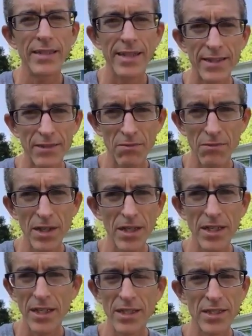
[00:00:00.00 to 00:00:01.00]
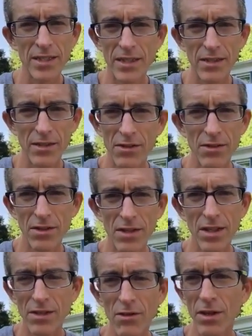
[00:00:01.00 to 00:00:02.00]
that's really,
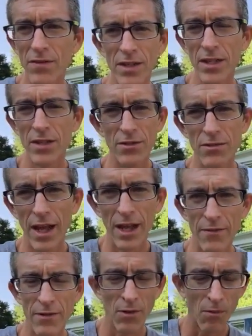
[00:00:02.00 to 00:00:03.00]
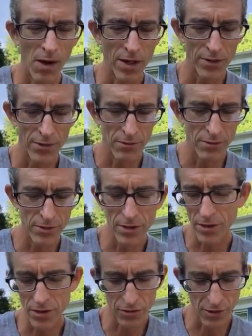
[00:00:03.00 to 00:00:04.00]
you don't even need to do that if you don't want to. You could
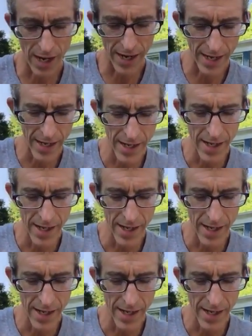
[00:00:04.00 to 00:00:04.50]
just try it.